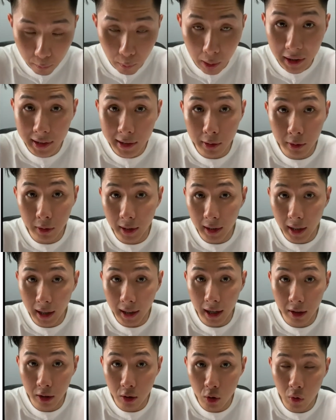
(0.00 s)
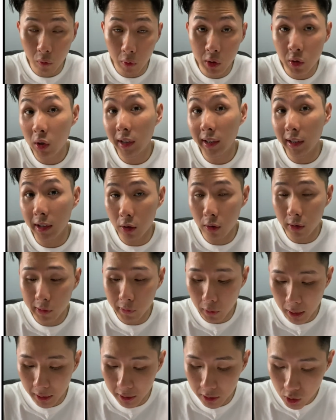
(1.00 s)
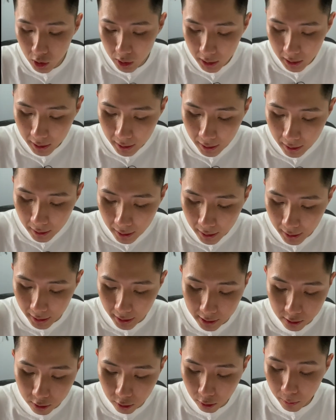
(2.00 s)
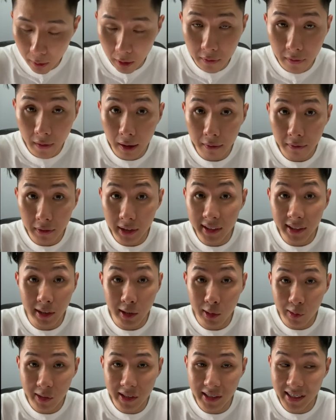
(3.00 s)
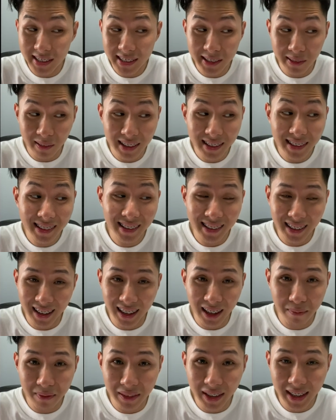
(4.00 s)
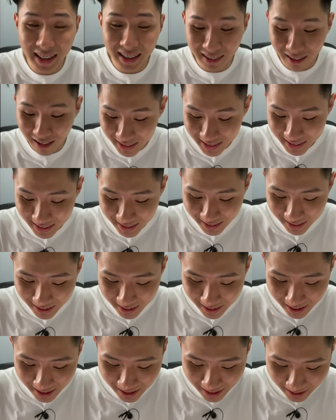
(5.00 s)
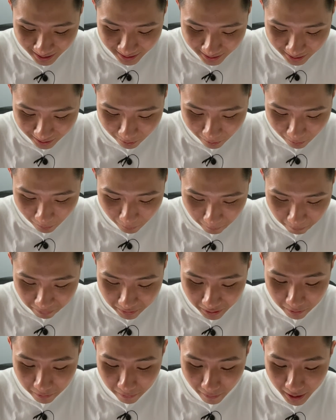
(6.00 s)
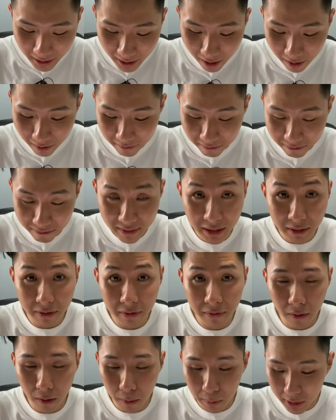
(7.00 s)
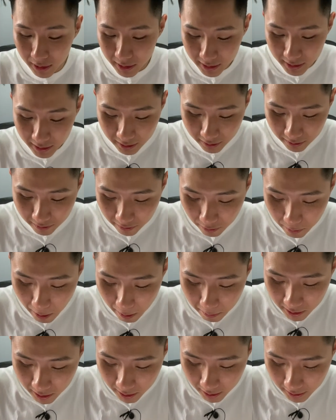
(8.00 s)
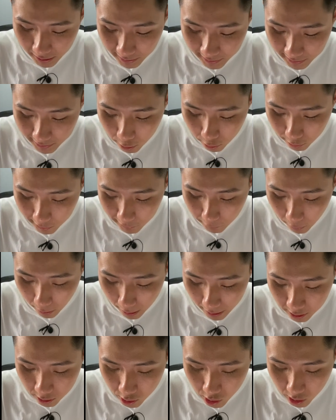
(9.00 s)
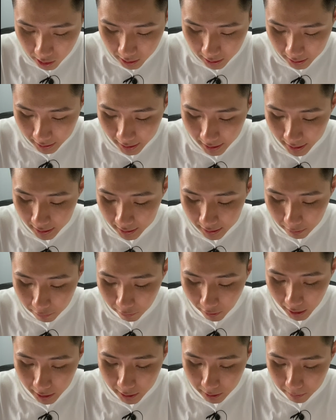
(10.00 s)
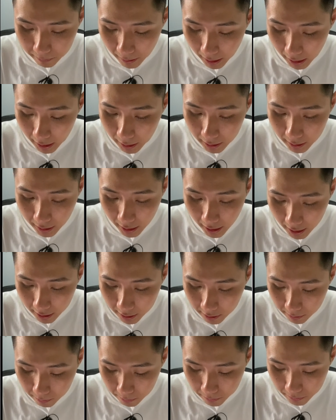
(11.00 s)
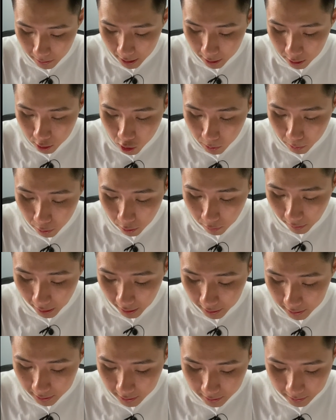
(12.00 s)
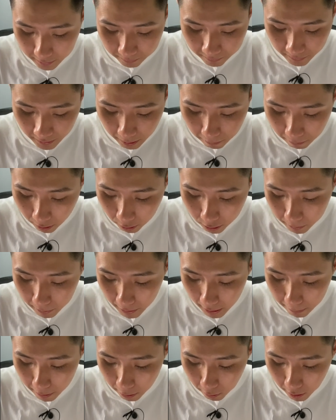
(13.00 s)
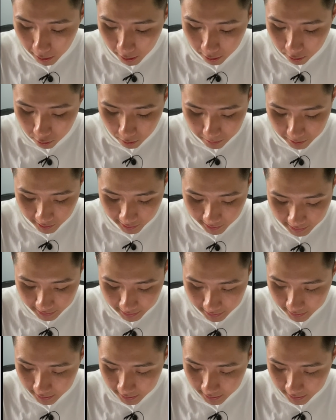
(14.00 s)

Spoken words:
went to the light energy, which is the useful energy, and 0.5 is the useless one, the heat loss. So to find out the formula, remember it's useful energy divided by energy provided multiplied by 100%.